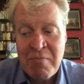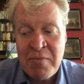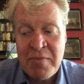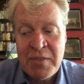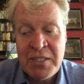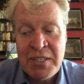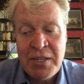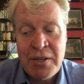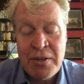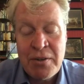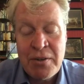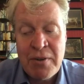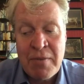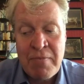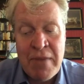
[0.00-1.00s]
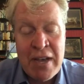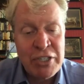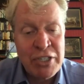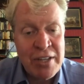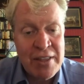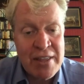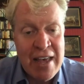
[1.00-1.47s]
to
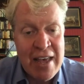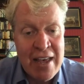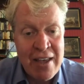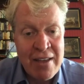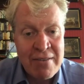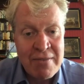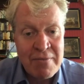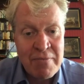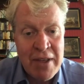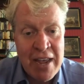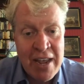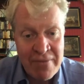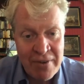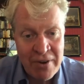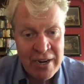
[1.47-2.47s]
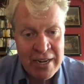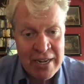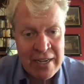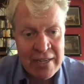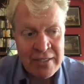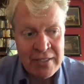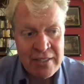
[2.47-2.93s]
measure their behavior
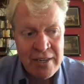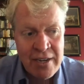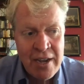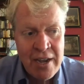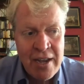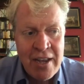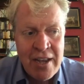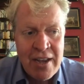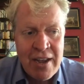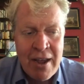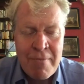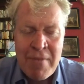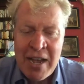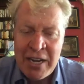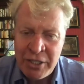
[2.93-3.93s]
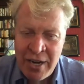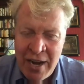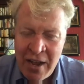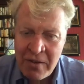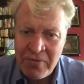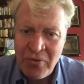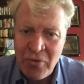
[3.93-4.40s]
against. Imagine
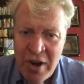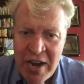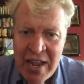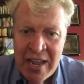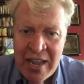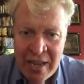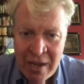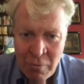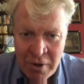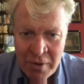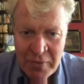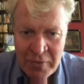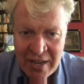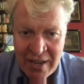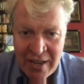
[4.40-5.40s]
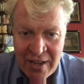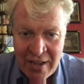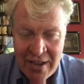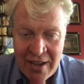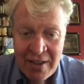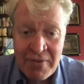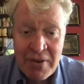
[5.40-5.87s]
how freeing it would be
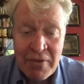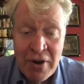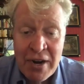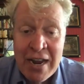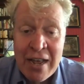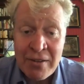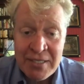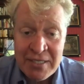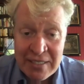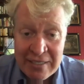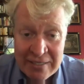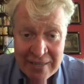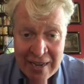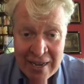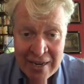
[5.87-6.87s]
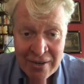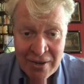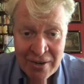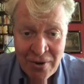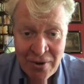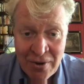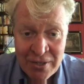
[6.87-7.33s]
if everyone else is scared of
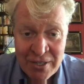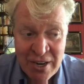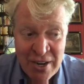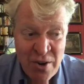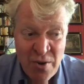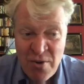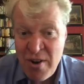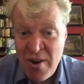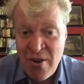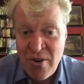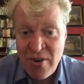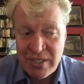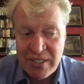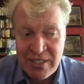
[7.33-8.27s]
God and you're not.